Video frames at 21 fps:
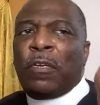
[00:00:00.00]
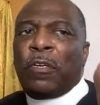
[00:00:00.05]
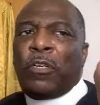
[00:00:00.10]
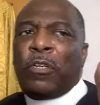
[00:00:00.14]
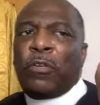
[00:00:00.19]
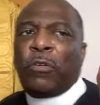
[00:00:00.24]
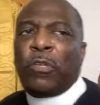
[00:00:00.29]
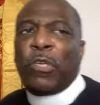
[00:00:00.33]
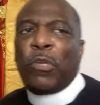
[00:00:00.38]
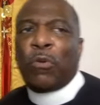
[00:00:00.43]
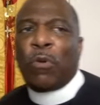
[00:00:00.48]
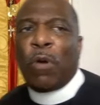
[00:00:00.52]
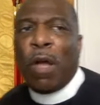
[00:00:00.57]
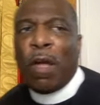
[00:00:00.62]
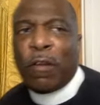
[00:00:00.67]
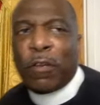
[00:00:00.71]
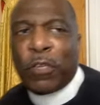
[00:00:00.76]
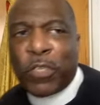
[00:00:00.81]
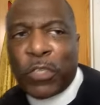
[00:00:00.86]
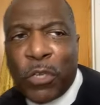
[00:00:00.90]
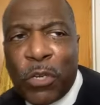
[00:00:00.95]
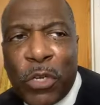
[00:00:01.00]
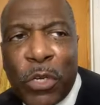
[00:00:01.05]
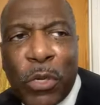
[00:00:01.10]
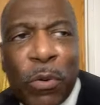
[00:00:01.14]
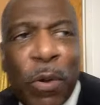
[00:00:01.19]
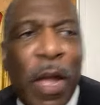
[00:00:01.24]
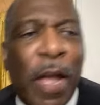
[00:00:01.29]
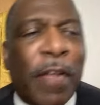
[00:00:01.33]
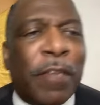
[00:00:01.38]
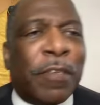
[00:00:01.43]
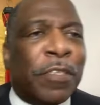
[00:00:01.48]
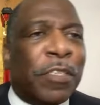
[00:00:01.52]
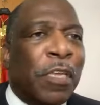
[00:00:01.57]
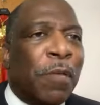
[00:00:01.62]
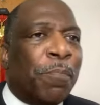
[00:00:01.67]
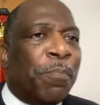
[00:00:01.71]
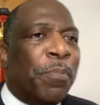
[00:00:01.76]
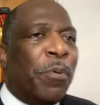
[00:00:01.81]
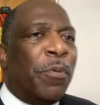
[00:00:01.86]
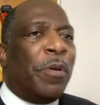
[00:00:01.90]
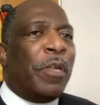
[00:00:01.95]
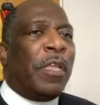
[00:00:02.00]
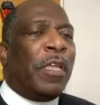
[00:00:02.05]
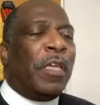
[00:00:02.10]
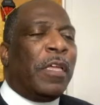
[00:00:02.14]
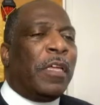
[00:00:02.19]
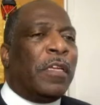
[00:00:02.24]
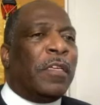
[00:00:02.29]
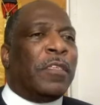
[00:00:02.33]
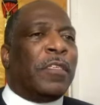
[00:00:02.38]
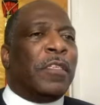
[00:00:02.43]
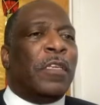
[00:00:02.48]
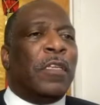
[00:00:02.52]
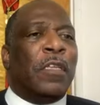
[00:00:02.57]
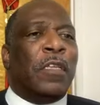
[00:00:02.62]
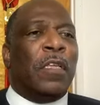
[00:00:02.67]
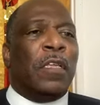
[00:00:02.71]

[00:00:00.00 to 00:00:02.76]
to you all, to show you how simple it is.